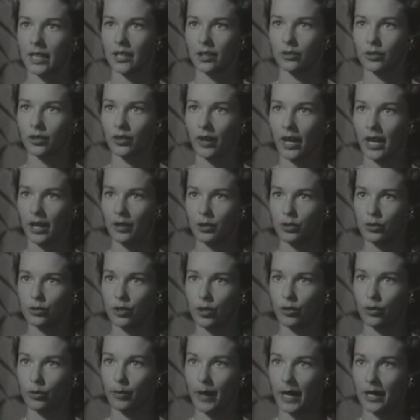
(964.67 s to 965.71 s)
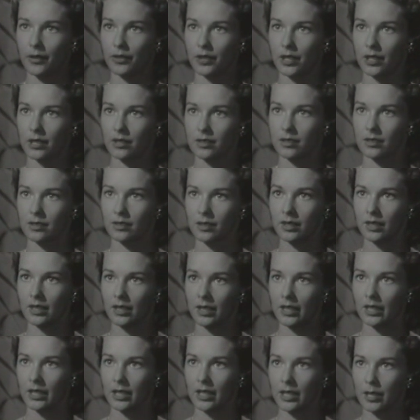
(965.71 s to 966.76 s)
I don't know how you go about this,
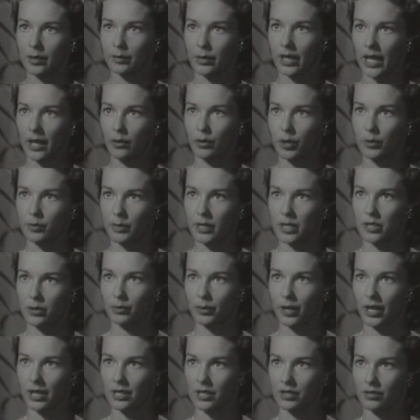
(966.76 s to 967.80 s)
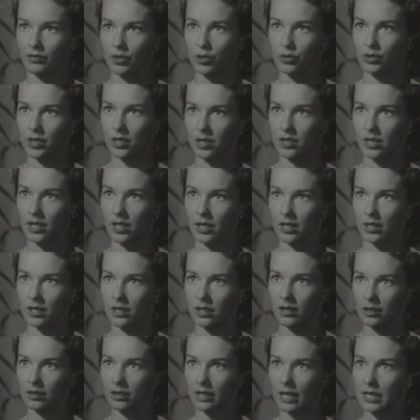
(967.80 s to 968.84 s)
but I wouldn't be surprised if you succeeded,
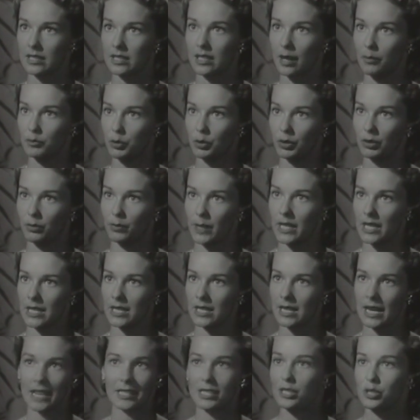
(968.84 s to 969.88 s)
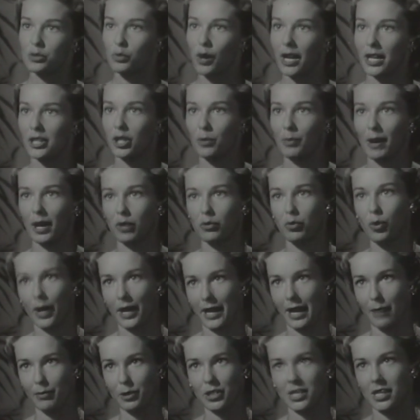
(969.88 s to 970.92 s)
except with me. I swear no matter
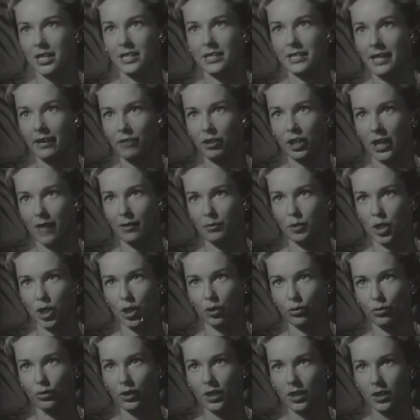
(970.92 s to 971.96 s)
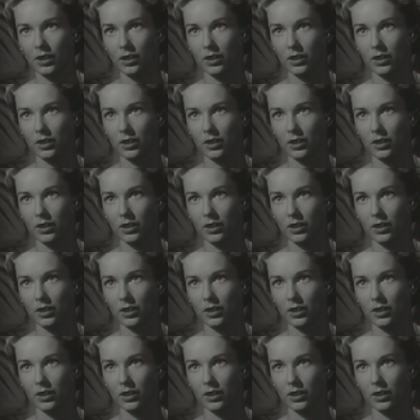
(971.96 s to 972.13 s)
what happens, I'll never come to you.